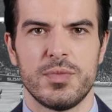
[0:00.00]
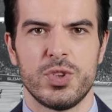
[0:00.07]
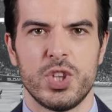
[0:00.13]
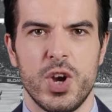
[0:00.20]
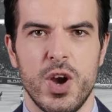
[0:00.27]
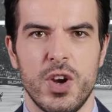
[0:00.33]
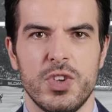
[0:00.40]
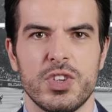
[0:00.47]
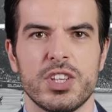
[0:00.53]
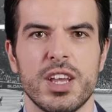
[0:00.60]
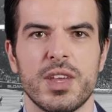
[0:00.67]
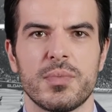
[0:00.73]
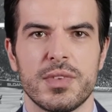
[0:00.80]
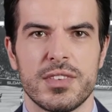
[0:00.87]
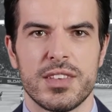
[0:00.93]
Charles
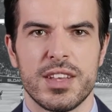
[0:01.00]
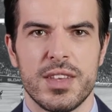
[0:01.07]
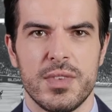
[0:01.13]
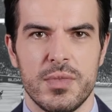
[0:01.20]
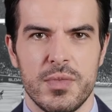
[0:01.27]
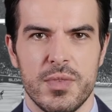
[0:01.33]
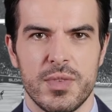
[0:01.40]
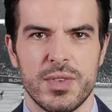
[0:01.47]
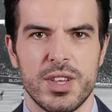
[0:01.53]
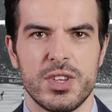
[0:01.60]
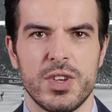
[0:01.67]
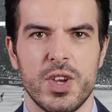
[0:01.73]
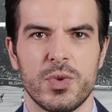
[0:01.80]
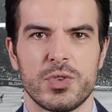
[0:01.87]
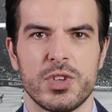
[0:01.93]
Comiskey, the
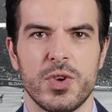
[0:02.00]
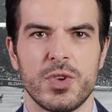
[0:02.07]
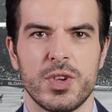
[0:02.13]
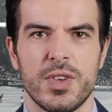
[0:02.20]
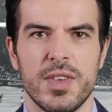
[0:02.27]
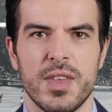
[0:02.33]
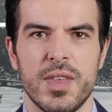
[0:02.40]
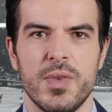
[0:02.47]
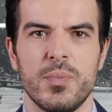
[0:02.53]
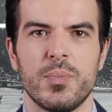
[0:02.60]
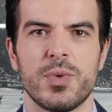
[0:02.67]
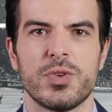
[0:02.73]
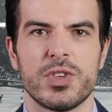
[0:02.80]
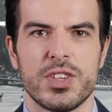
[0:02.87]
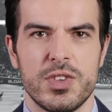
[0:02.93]
club's owner,
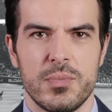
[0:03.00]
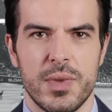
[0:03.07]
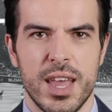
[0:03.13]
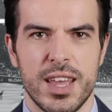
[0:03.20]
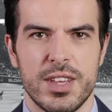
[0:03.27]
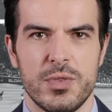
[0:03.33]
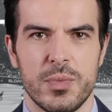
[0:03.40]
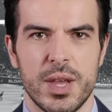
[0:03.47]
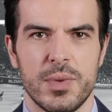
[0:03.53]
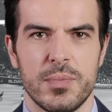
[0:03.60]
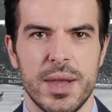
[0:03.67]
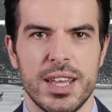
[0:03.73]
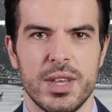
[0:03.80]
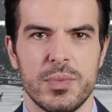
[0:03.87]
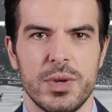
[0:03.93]
was despised by
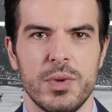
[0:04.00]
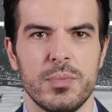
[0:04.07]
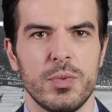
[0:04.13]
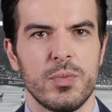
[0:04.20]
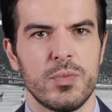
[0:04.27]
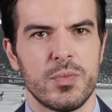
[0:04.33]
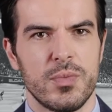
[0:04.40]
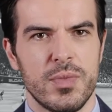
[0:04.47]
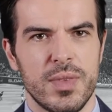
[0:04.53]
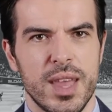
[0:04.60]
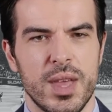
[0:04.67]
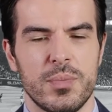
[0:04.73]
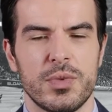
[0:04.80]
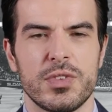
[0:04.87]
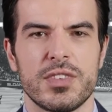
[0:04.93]
many people
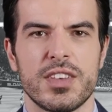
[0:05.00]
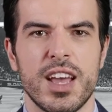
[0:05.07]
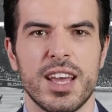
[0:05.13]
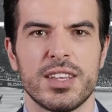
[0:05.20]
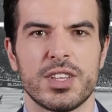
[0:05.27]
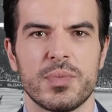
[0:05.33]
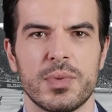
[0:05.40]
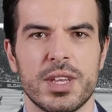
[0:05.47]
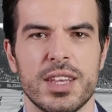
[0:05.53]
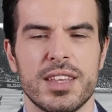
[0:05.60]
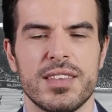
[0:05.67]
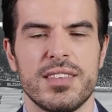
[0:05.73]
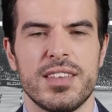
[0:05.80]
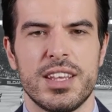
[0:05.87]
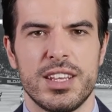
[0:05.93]
and was thought to be
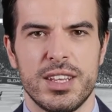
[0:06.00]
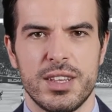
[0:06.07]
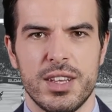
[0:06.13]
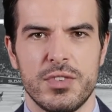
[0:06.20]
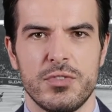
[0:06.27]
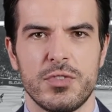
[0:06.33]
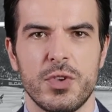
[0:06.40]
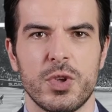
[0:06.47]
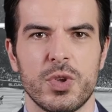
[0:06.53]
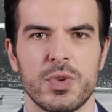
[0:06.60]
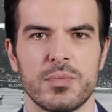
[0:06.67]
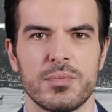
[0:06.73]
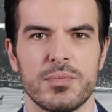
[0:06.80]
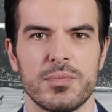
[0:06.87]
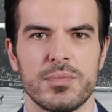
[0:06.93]
exceedingly frugal.
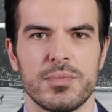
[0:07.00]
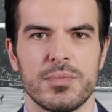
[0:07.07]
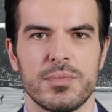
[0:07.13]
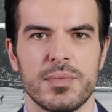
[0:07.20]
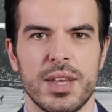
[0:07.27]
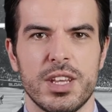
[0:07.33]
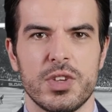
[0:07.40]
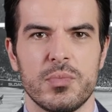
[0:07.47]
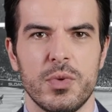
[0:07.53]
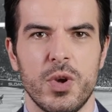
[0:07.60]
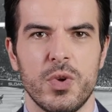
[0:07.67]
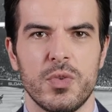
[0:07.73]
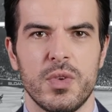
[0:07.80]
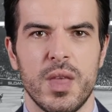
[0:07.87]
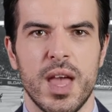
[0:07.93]

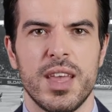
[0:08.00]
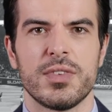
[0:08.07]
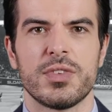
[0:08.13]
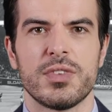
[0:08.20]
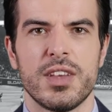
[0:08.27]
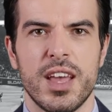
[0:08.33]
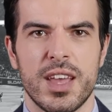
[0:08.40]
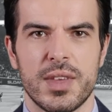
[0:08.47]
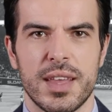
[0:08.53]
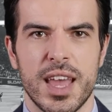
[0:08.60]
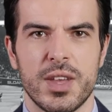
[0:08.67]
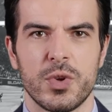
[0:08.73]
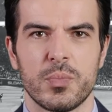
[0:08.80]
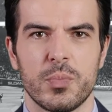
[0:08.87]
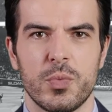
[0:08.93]
Baseball, at the time,
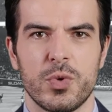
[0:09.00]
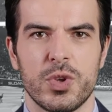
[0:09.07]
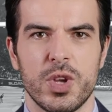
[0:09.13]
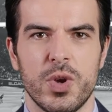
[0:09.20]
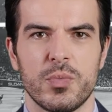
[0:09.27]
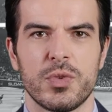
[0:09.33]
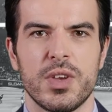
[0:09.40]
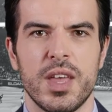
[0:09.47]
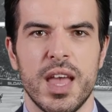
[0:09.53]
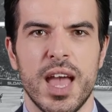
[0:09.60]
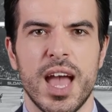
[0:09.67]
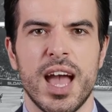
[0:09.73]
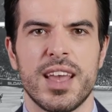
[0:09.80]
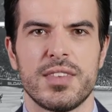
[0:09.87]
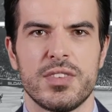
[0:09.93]
had a rule known
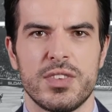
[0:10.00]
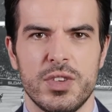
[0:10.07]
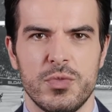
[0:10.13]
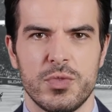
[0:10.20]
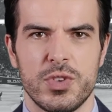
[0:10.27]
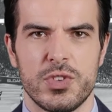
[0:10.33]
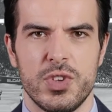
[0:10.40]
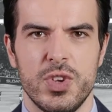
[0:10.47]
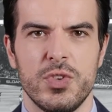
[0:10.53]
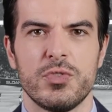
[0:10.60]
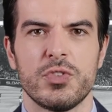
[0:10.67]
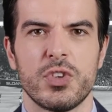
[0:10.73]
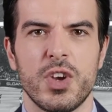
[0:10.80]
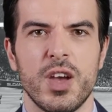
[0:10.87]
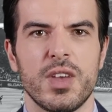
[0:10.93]
as the
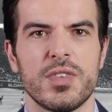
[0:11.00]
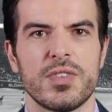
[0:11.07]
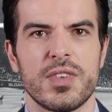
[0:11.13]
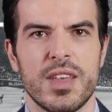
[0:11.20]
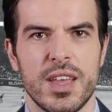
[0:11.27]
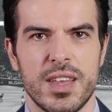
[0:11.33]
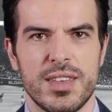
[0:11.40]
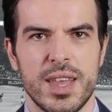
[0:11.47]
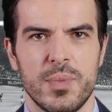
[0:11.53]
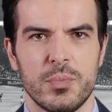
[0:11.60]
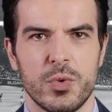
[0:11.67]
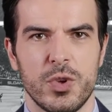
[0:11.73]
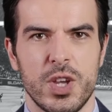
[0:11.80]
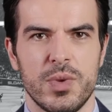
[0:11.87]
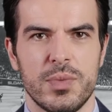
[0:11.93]
reserve clause that
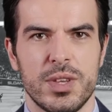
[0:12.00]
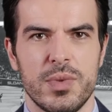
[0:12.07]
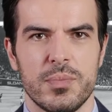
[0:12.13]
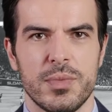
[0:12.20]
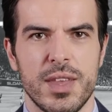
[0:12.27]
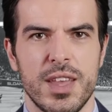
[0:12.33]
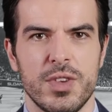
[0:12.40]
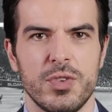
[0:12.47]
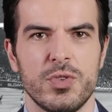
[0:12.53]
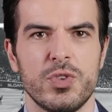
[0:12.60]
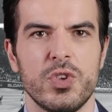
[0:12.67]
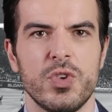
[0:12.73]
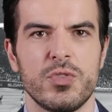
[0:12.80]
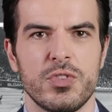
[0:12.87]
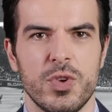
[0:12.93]
prohibited
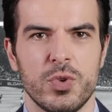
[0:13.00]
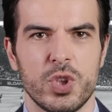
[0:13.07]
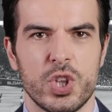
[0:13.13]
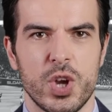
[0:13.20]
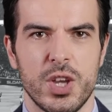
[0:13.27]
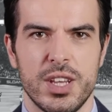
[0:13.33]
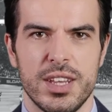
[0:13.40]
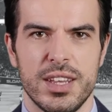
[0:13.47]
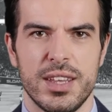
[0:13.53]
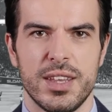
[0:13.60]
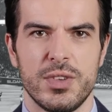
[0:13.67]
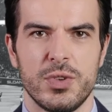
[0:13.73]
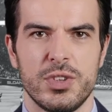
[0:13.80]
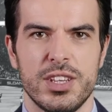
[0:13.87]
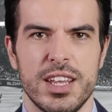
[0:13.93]
players from joining
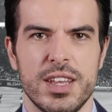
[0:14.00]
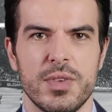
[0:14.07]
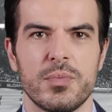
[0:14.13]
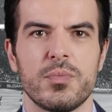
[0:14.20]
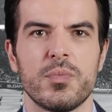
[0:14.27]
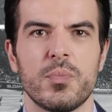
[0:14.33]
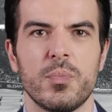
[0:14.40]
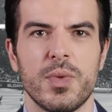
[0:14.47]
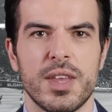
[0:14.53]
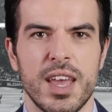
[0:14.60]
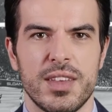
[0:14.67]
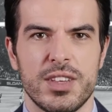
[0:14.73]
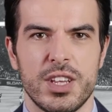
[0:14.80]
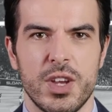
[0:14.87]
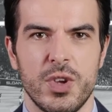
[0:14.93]
another team
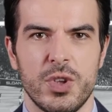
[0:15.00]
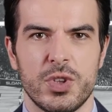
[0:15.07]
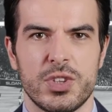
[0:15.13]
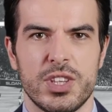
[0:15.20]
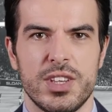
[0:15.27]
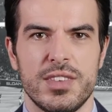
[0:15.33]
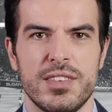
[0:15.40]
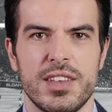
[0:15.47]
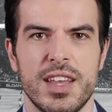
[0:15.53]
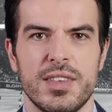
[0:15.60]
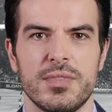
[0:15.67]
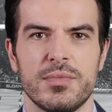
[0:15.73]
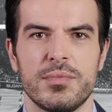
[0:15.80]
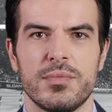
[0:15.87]
without the owner's consent.